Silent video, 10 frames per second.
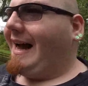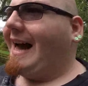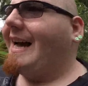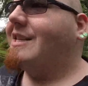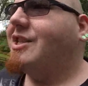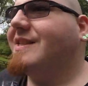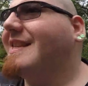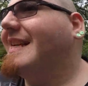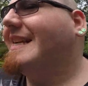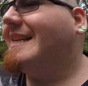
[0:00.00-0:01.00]
I just
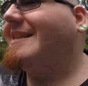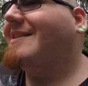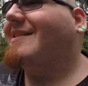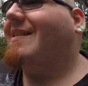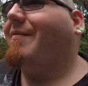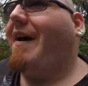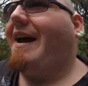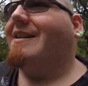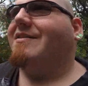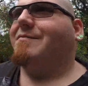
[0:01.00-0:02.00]
think it's the
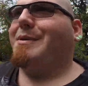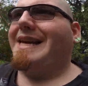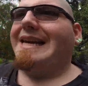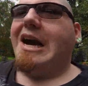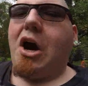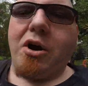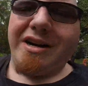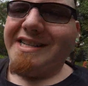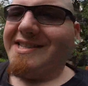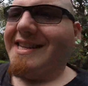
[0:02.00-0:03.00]
fact of being
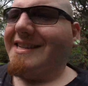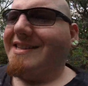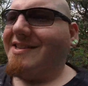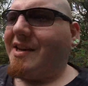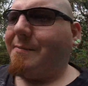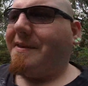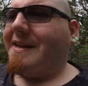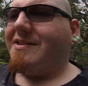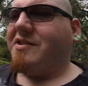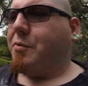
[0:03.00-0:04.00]
harnessed in
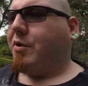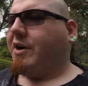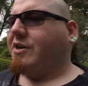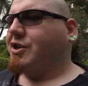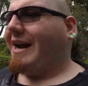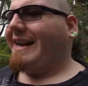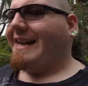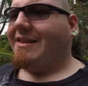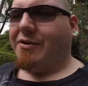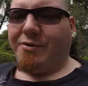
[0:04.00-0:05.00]
something, so we're going to try to
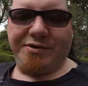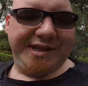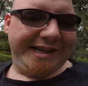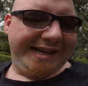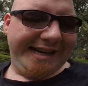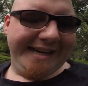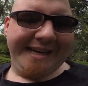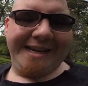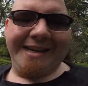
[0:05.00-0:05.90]
get those uh,